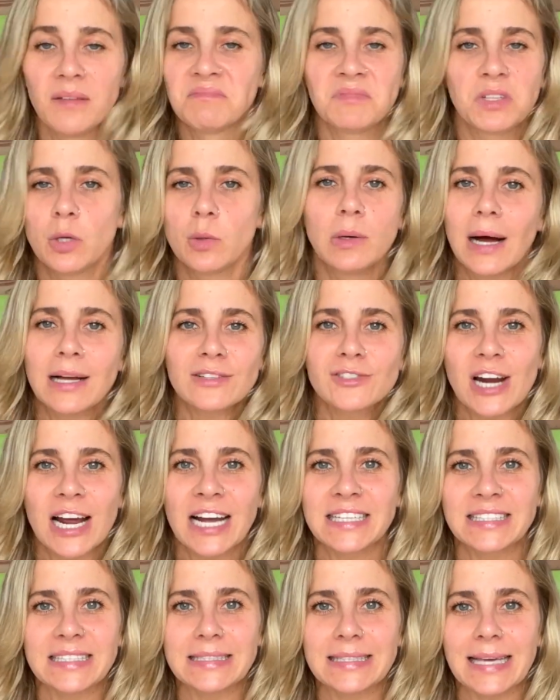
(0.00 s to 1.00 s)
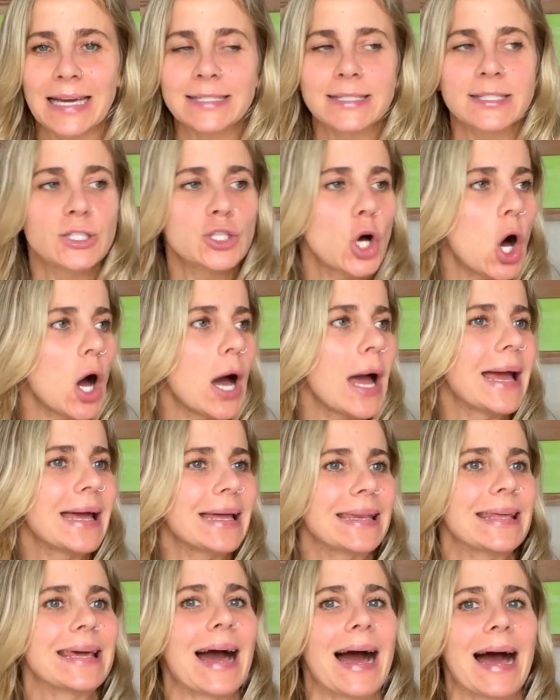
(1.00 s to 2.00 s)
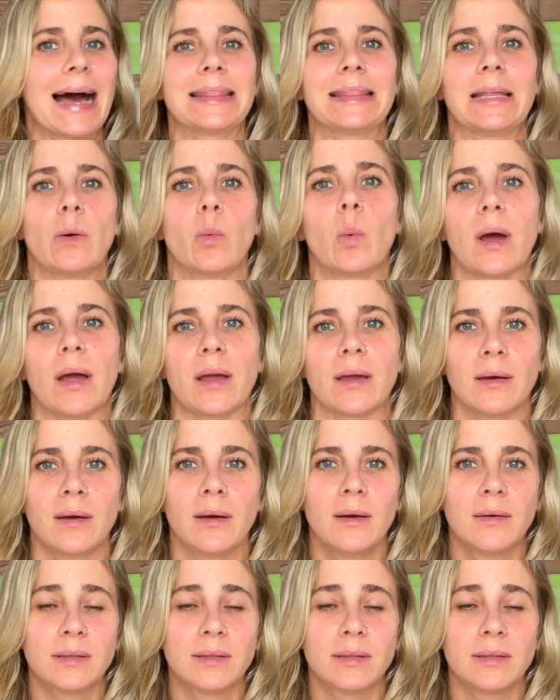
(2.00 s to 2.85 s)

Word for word: You will attract it. It's not any other way.